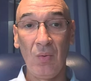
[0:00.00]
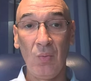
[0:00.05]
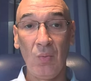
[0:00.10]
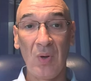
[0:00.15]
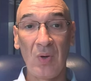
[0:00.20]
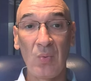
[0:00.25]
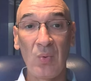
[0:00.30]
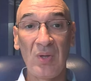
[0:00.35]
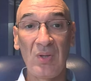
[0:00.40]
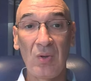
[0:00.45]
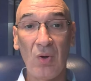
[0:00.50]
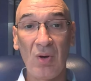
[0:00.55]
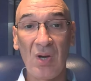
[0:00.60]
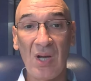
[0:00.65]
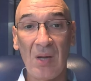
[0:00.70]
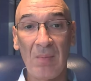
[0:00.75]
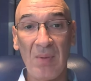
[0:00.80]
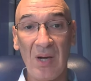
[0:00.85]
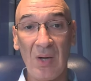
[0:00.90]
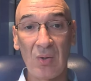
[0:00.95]
When we talk
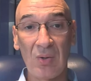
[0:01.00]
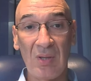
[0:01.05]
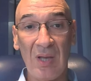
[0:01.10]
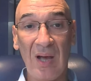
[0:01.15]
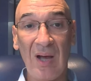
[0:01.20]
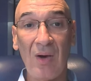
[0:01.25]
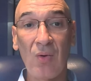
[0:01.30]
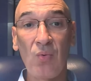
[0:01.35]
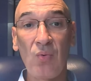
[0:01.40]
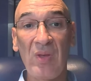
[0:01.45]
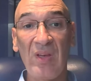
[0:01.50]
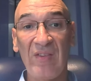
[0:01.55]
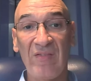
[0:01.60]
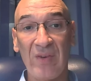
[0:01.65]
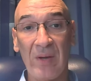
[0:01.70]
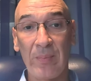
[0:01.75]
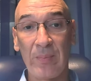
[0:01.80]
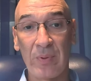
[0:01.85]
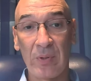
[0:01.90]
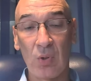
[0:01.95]
about how we have
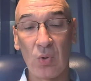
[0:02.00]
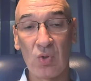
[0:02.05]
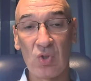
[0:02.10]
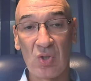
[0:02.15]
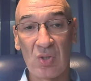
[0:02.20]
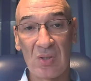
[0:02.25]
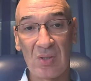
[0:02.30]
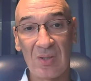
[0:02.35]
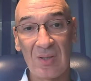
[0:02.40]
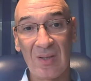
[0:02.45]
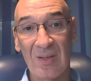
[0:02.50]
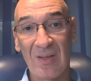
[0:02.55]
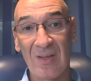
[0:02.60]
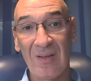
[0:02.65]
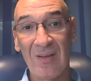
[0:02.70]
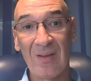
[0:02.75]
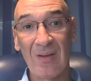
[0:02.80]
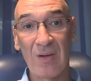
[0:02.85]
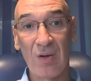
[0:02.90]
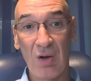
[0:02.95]
approached
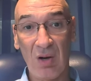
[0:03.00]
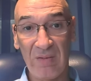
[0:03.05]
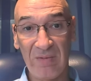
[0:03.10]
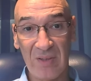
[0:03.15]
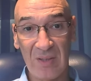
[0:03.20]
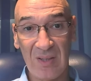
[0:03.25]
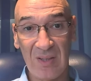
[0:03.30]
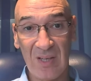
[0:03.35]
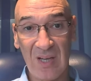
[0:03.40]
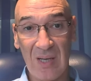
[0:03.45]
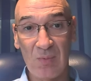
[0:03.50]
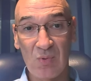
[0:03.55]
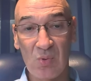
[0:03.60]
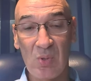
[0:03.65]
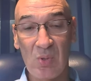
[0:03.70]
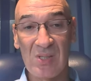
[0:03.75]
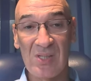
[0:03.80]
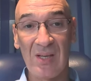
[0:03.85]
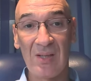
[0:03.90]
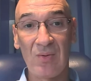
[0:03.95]
COVID time,
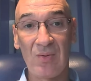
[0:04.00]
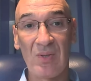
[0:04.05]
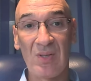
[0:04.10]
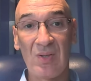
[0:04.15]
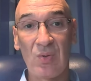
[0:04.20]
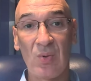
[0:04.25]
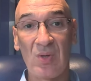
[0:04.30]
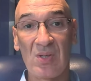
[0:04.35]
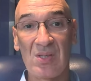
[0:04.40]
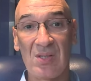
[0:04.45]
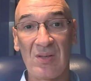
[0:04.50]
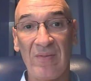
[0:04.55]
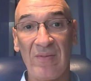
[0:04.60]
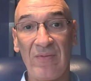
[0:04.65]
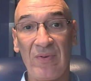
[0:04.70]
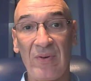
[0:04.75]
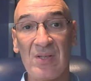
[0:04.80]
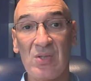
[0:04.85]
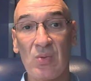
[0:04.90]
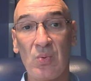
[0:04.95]
we said it was
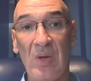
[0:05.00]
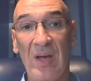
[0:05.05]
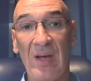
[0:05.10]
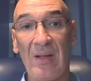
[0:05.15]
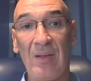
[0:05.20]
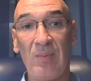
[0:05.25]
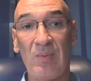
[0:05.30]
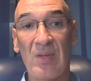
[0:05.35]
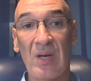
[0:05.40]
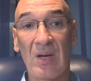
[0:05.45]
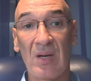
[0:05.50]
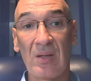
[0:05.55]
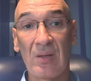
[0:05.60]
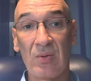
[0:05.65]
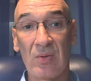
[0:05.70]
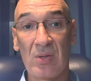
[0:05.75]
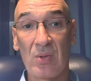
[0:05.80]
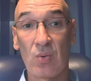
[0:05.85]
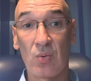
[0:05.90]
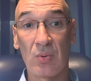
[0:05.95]
first we helped the
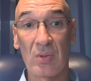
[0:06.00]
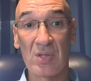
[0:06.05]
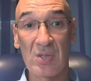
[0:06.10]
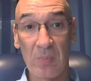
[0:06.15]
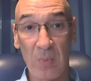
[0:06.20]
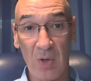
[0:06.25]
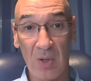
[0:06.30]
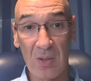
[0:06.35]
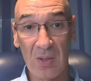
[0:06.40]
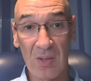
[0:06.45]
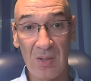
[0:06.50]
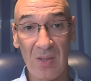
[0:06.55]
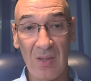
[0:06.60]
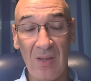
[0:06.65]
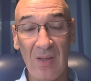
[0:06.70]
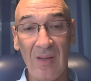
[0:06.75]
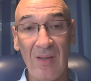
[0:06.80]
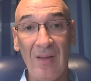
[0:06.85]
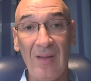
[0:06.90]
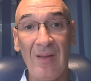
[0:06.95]
country to respond,
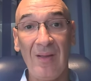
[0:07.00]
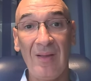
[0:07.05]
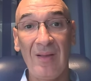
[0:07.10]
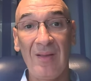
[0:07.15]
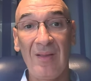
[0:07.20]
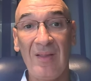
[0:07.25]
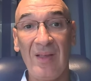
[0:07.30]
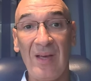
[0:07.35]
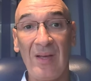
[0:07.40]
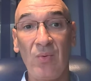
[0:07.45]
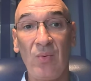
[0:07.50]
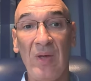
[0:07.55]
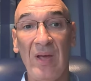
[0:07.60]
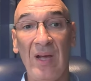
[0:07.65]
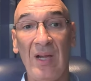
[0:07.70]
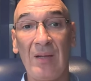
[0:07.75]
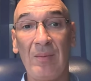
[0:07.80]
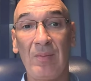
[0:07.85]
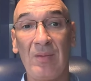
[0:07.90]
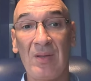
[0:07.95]
then we
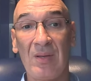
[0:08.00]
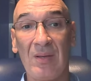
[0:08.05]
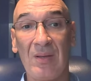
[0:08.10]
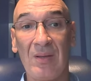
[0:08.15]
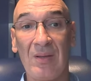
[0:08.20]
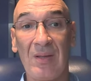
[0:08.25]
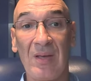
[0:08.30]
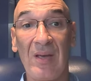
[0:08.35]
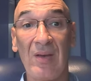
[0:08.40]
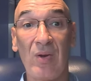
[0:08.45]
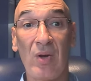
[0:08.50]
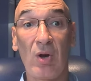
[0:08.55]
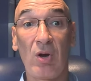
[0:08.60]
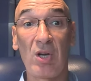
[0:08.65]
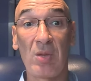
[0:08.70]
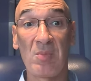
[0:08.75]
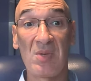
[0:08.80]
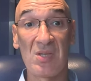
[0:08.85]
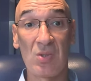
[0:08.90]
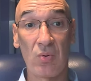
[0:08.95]
helped the
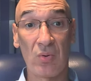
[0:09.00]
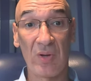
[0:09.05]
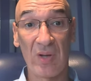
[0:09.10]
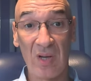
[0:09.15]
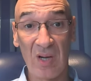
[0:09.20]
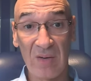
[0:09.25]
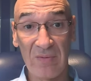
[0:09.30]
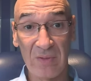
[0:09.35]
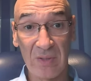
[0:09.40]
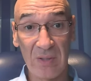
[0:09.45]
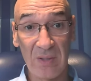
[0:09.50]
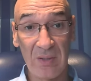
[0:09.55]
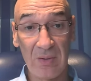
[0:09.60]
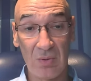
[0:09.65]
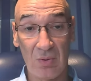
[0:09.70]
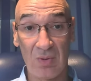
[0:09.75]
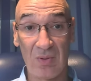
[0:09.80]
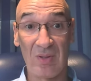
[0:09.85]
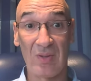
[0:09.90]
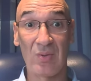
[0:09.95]
economies to recover,
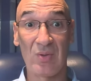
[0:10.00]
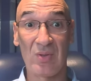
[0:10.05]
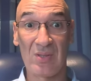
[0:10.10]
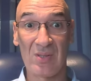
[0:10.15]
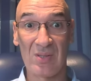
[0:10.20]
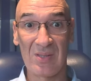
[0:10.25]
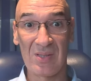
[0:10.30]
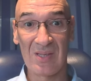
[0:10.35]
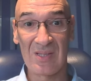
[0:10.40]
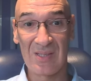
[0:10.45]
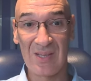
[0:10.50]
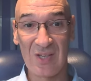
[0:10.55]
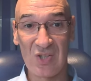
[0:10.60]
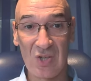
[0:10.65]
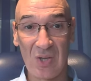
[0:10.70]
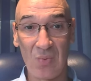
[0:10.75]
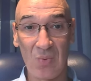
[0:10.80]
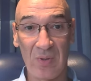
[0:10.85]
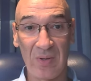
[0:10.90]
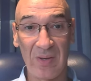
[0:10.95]
or the stage
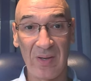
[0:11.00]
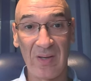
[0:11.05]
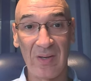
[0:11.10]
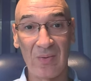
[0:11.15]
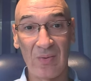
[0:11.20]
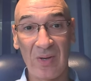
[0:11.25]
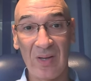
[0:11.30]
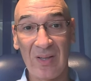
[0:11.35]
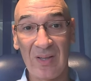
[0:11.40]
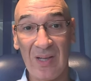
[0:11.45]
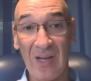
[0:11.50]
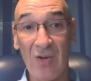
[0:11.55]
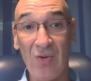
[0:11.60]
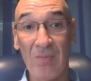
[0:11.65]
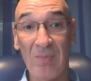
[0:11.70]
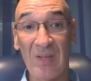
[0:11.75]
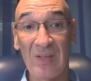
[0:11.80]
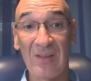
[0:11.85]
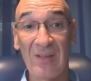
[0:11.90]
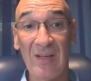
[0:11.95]
that we're in right now.
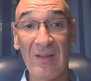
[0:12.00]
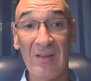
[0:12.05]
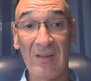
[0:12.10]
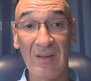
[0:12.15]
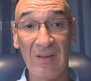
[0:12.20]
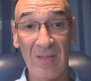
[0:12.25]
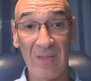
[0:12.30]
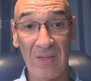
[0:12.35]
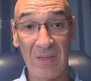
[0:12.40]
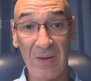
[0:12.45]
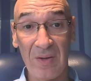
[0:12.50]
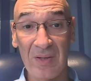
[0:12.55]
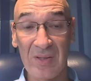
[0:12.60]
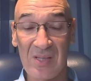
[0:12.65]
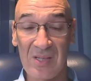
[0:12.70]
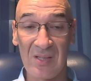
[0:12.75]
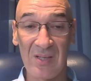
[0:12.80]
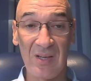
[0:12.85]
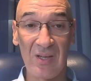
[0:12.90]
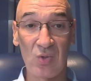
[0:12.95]
But then the third
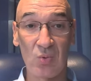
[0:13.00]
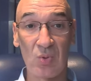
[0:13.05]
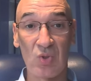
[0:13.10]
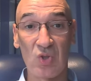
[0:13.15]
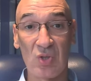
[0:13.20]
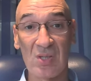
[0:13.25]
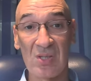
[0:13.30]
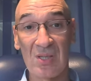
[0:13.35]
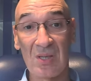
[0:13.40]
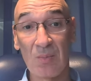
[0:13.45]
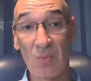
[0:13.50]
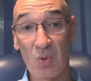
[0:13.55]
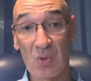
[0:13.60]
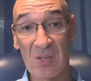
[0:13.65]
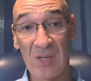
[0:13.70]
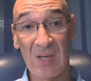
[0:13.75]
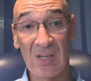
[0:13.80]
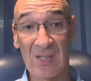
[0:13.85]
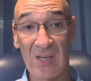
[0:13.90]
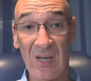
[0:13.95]
stage, which is the most
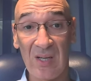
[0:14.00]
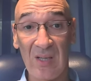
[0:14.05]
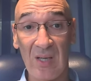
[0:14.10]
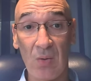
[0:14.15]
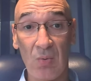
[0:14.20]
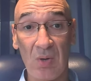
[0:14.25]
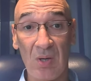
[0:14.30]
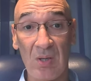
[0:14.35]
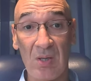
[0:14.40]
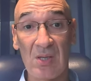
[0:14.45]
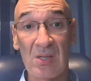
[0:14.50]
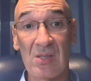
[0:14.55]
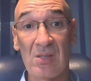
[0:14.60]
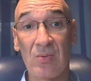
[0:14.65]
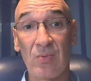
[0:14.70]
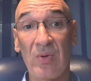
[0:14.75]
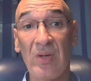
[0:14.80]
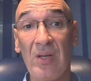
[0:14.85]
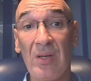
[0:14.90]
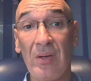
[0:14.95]
exciting one, is
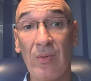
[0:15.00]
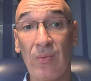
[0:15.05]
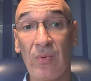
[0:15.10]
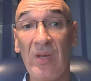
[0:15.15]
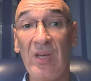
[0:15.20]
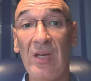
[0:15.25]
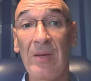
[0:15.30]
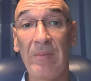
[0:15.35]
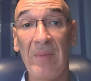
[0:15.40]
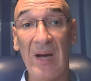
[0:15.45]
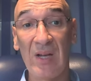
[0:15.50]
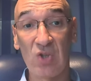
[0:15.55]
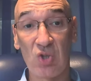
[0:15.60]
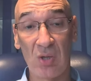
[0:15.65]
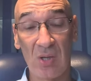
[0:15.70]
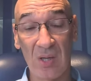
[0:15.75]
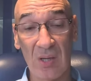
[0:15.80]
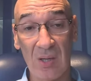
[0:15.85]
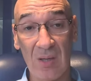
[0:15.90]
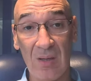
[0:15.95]
really
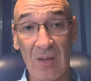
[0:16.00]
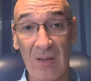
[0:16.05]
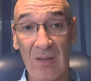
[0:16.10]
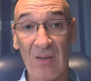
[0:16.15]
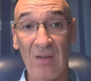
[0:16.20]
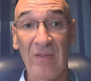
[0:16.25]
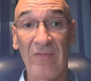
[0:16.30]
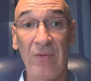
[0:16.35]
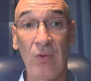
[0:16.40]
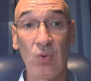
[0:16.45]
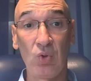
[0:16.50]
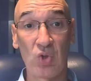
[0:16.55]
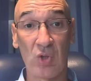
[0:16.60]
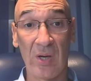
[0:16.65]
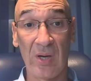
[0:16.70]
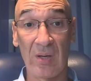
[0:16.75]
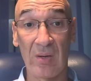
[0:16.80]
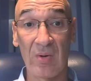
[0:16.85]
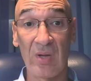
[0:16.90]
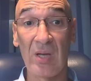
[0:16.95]
reimagining the future
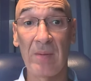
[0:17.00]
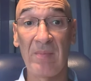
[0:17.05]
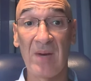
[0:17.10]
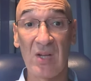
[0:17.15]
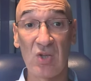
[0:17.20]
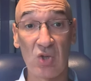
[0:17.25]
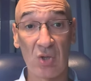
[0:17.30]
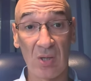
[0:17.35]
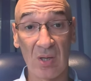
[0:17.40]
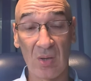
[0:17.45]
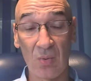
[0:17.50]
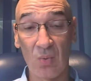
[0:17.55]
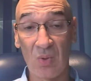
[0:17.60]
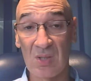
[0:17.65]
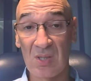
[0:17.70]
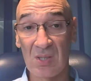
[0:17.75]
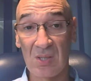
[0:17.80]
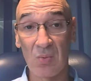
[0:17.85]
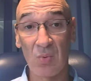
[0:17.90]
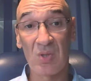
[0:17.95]
and reimagining
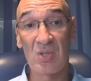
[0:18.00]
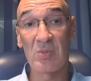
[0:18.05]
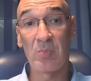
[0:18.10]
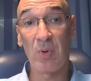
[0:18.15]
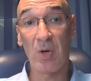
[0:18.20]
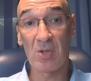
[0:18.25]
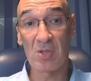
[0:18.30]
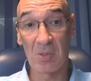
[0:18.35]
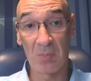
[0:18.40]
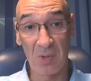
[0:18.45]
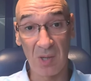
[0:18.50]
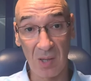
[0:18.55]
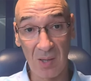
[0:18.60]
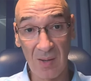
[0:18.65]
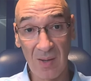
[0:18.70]
what's possible.